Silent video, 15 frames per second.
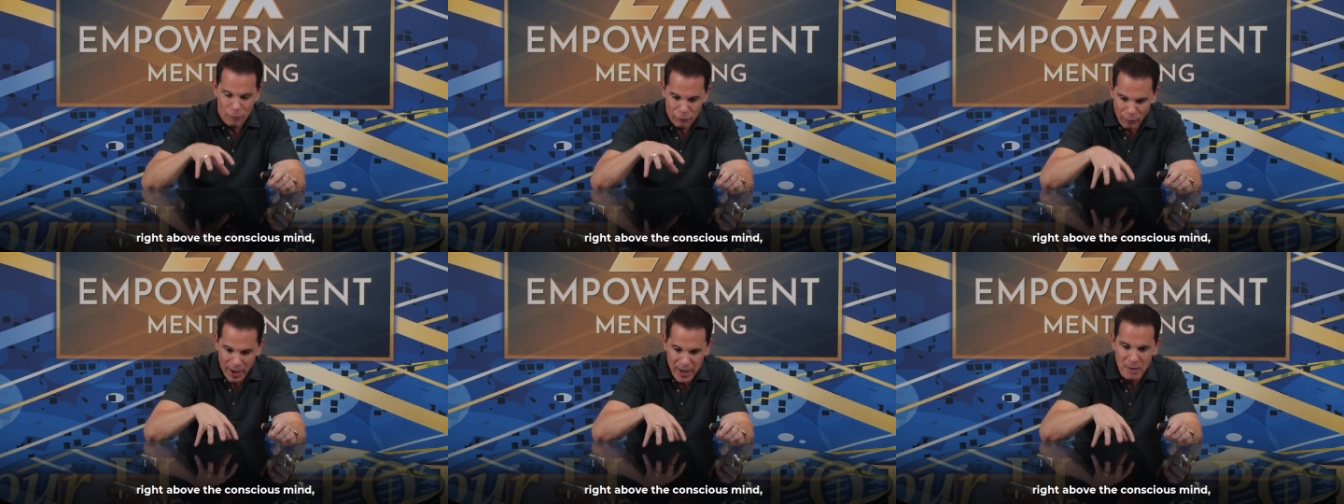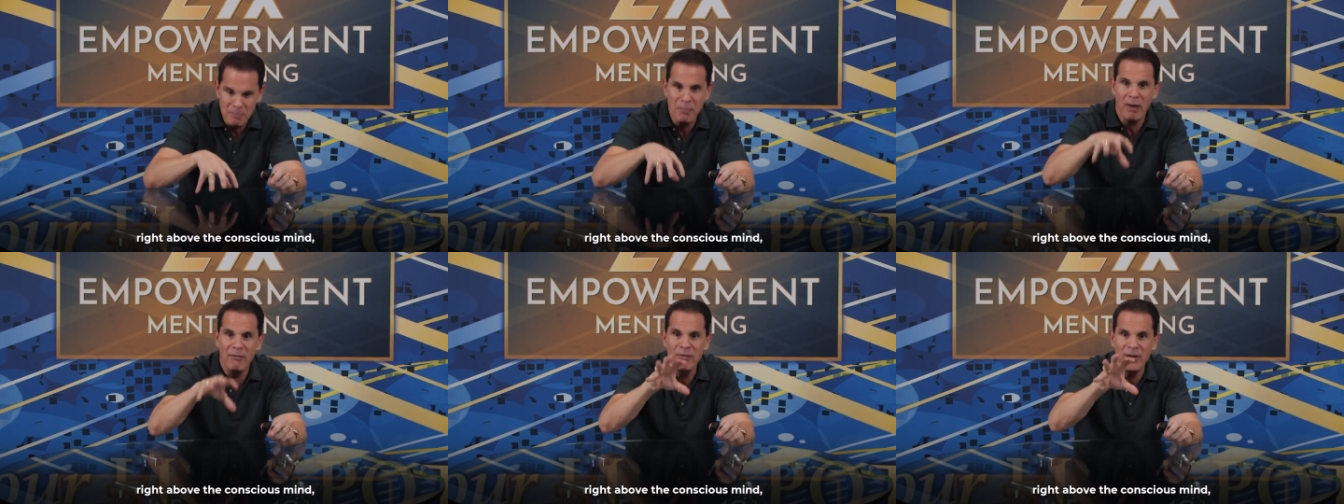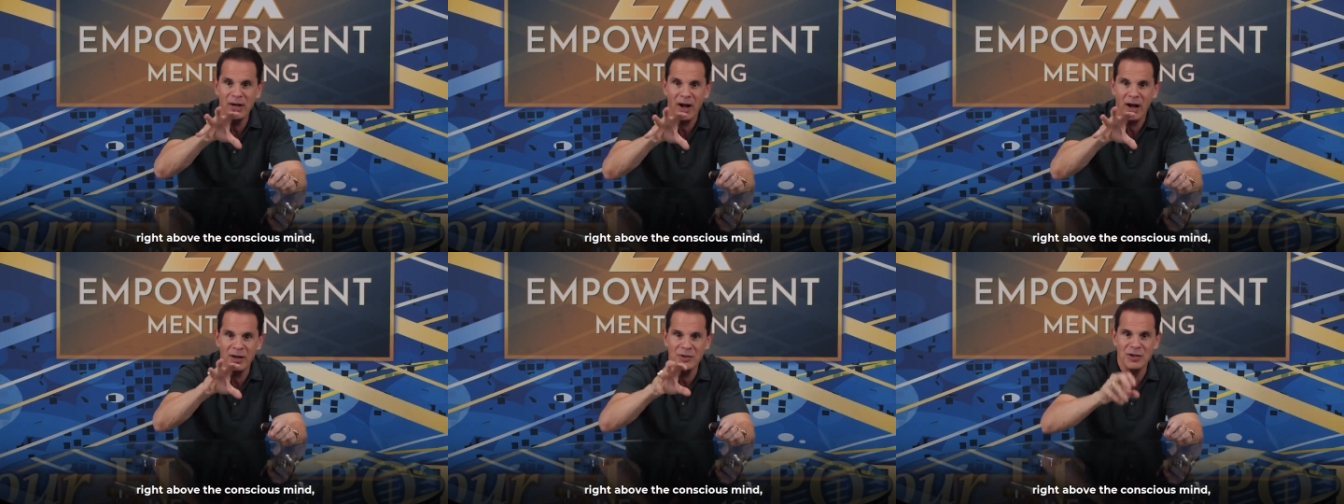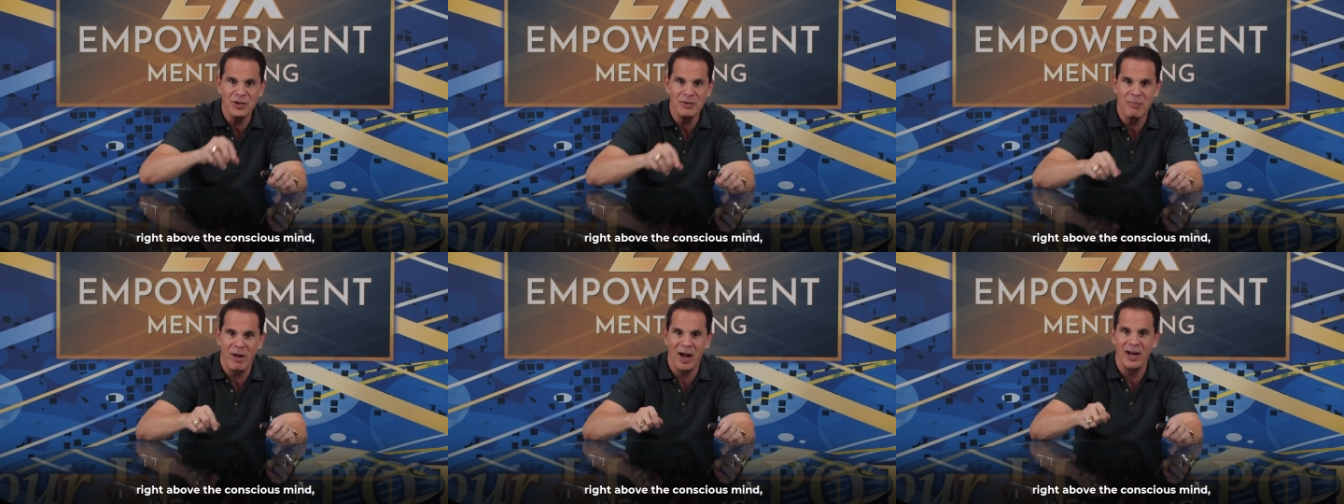right above the
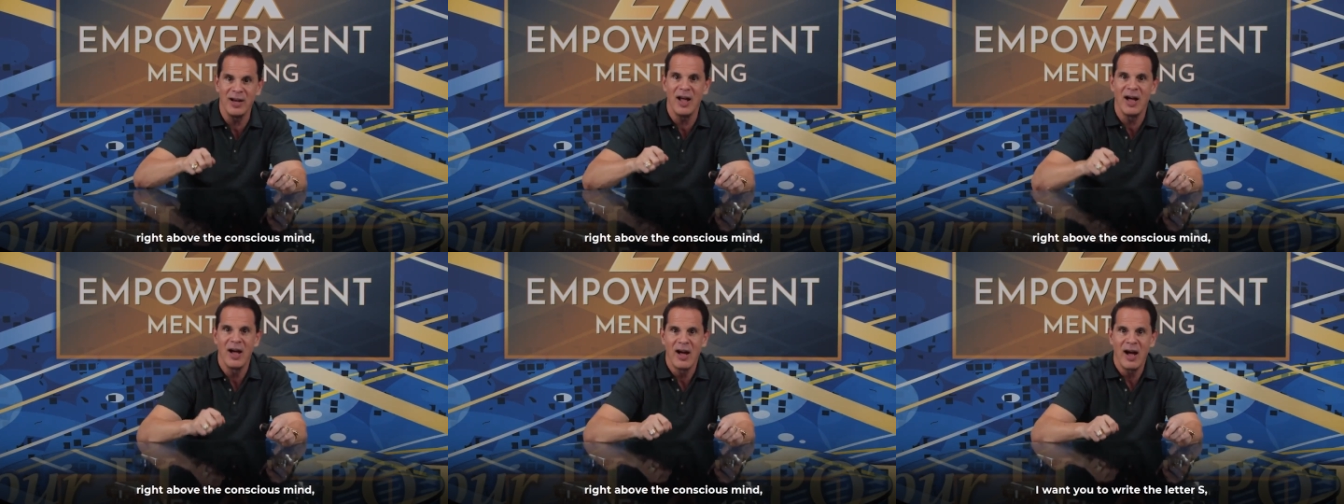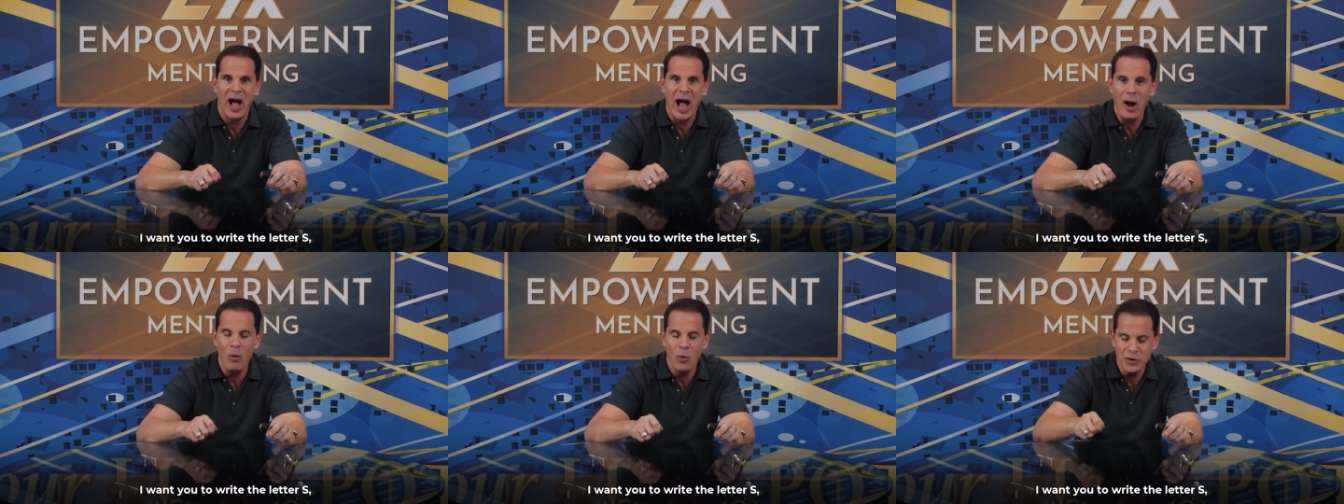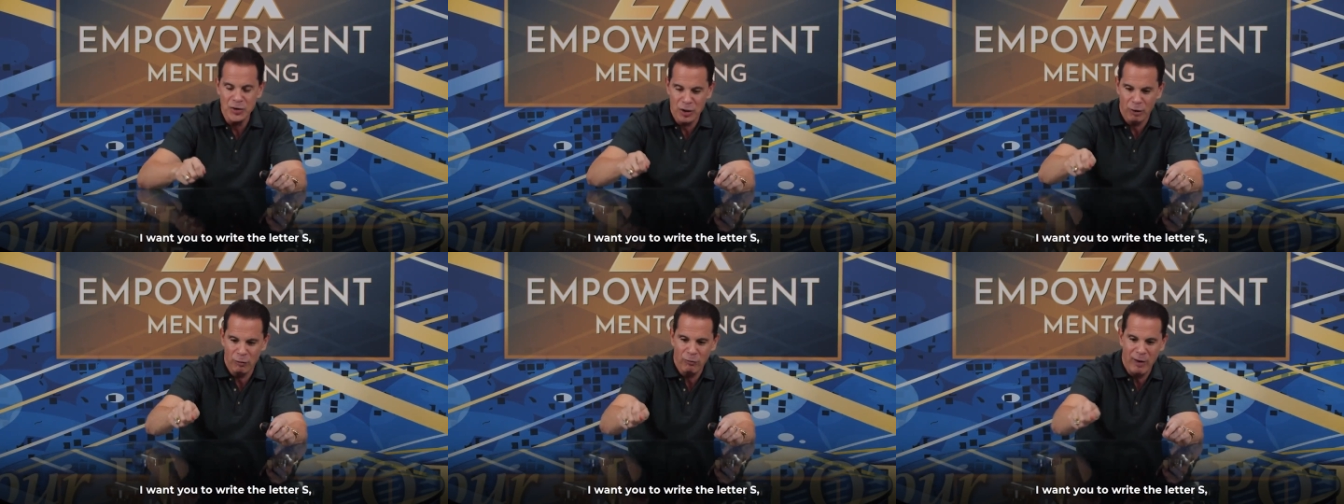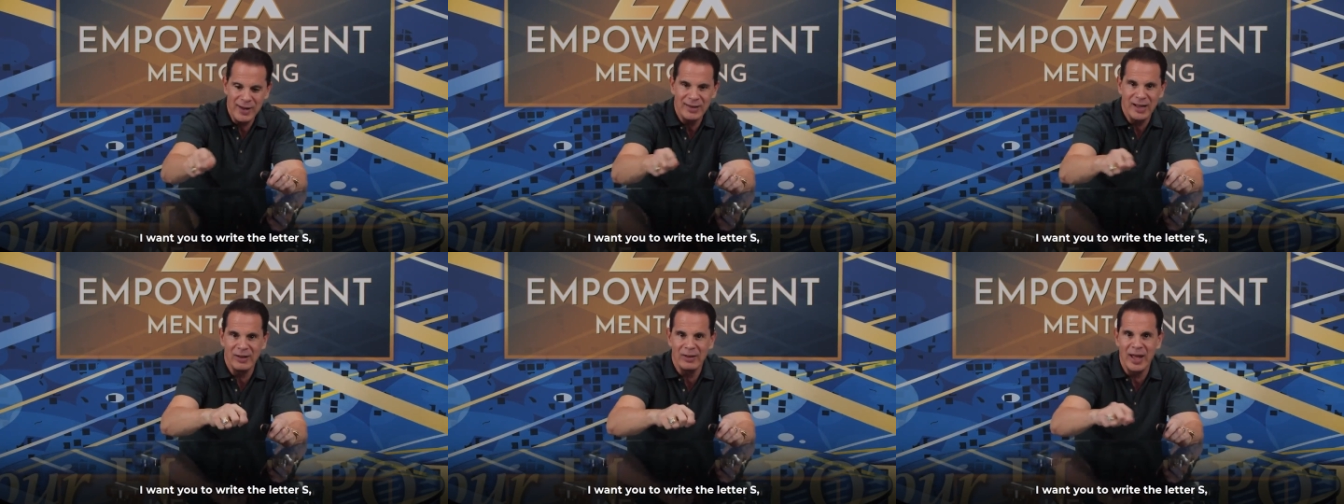conscious mind, I want you to
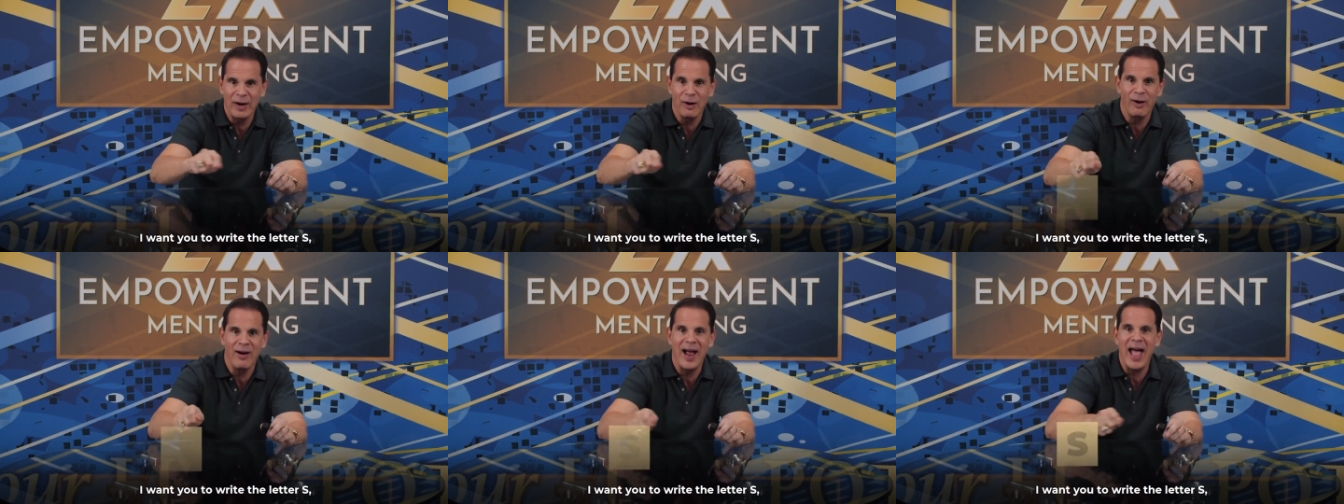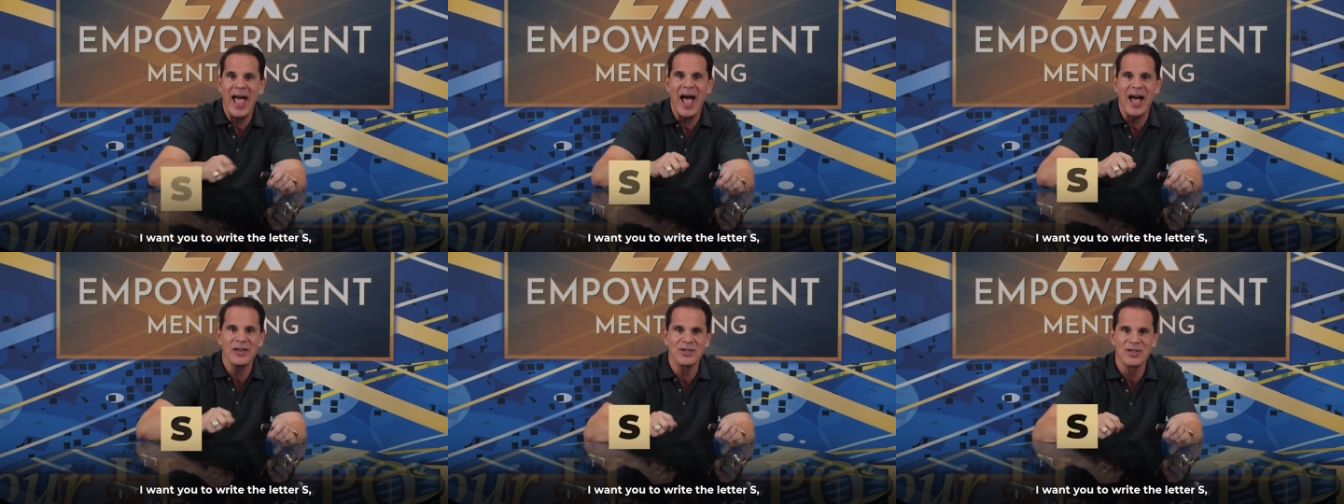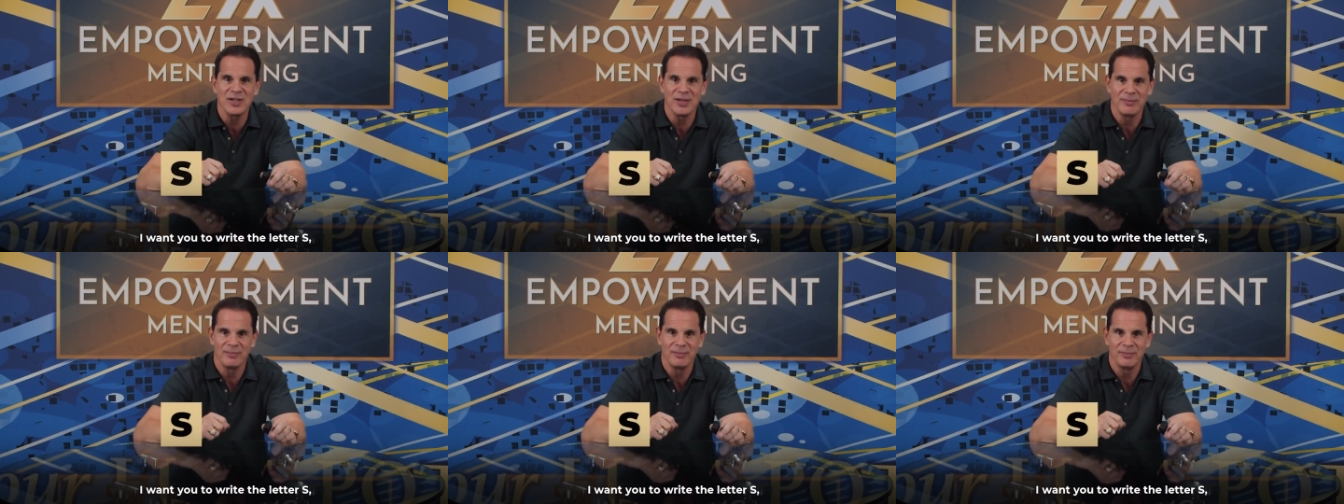write the letter S.